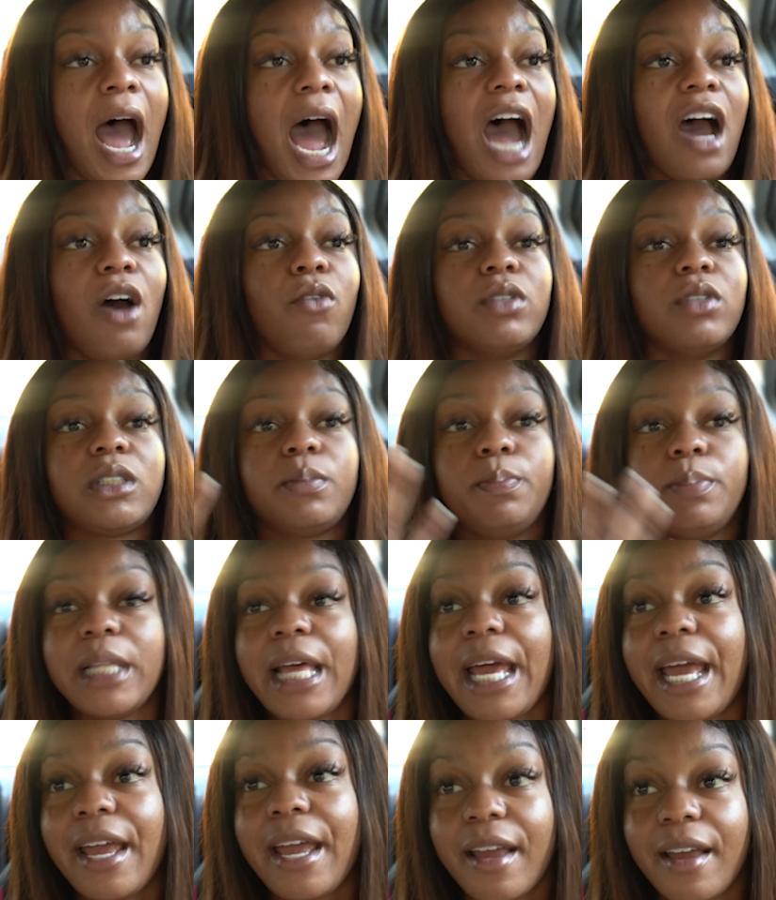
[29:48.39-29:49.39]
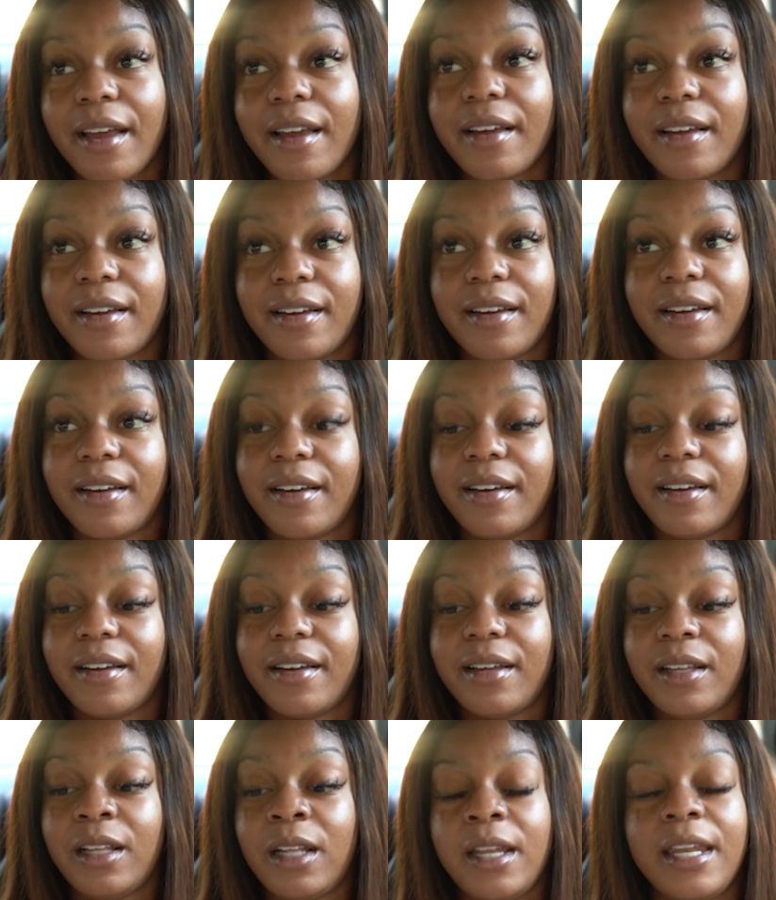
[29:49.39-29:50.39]
I was black,
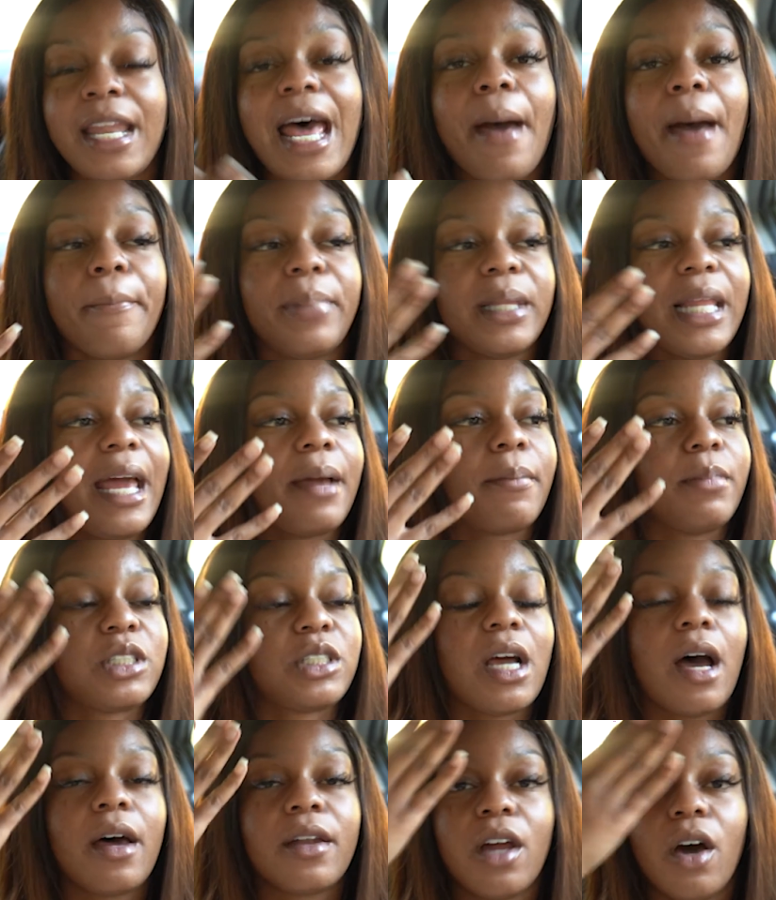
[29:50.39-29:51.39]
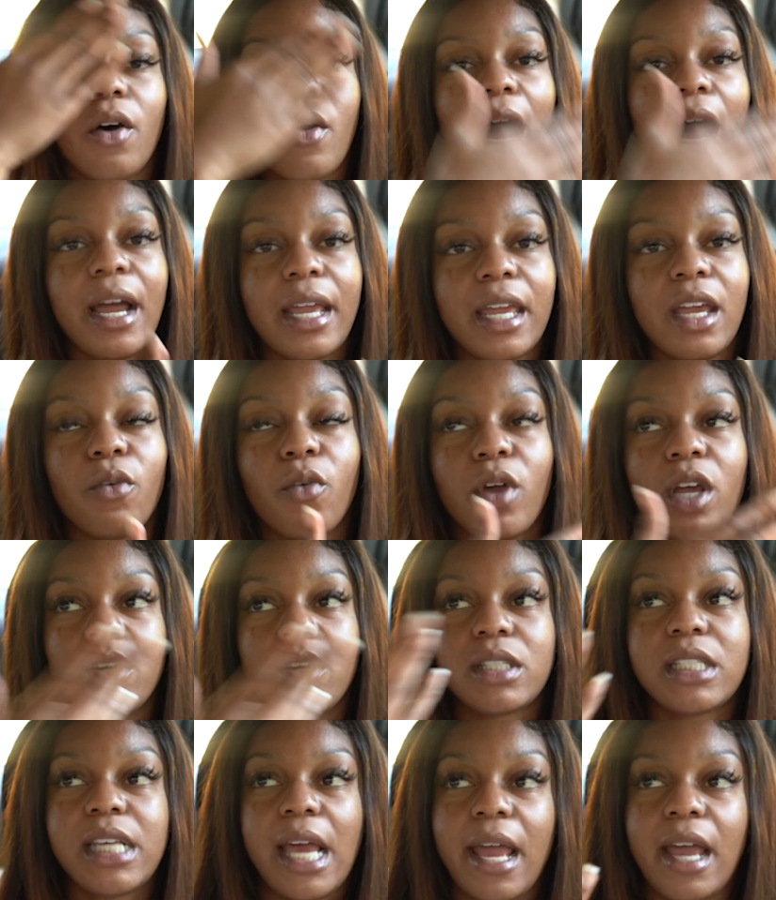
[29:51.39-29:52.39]
not black, but y'all know I get
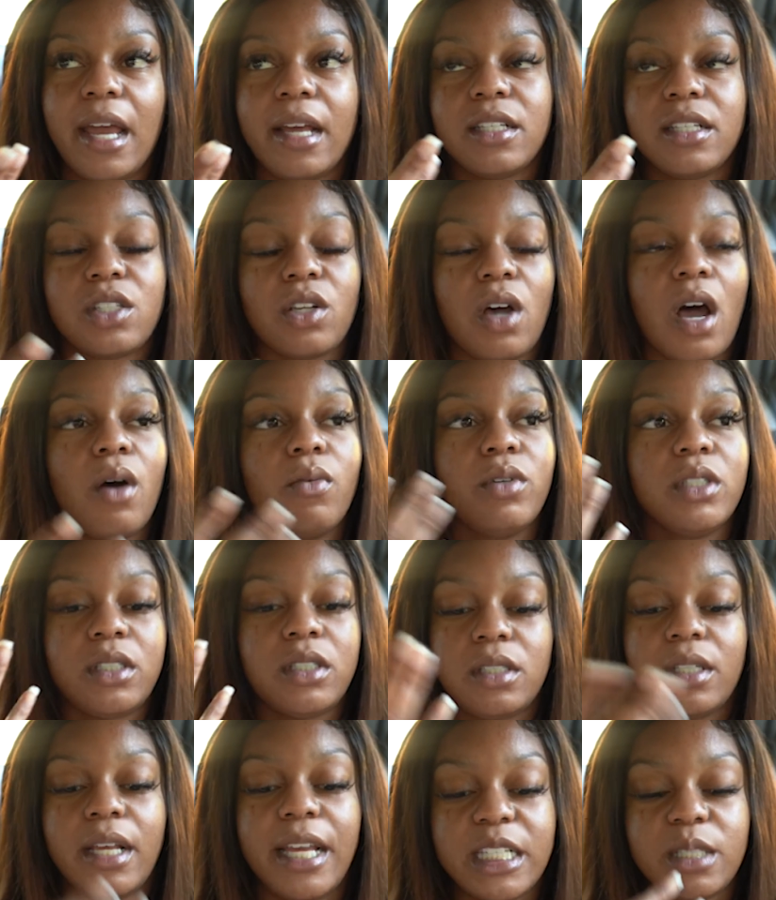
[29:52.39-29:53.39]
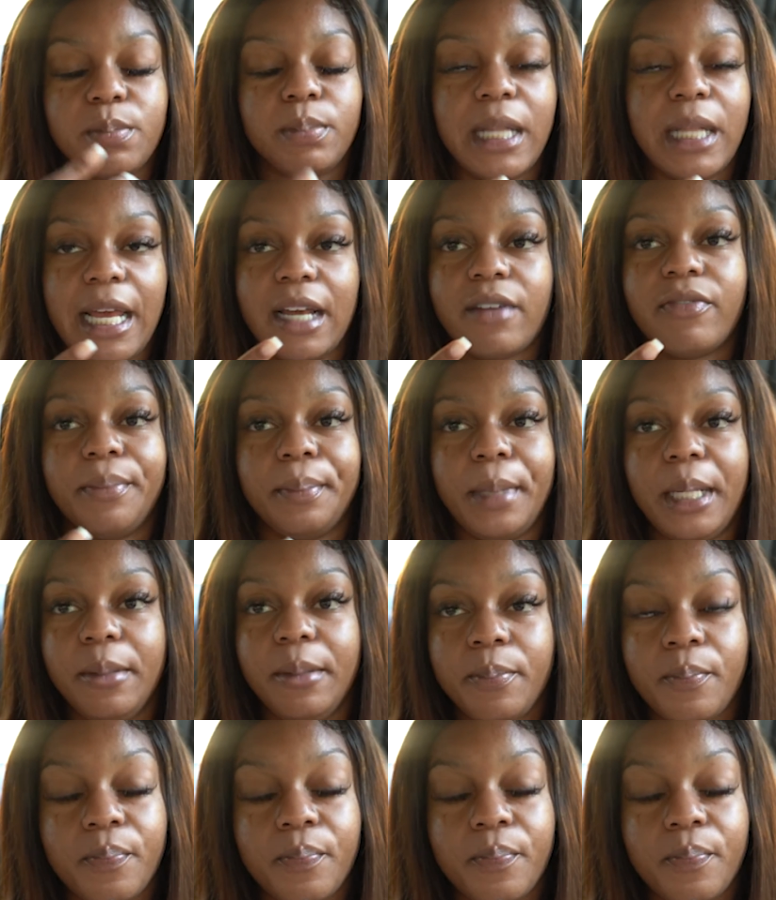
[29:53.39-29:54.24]
real tan, so I was, it's black for me.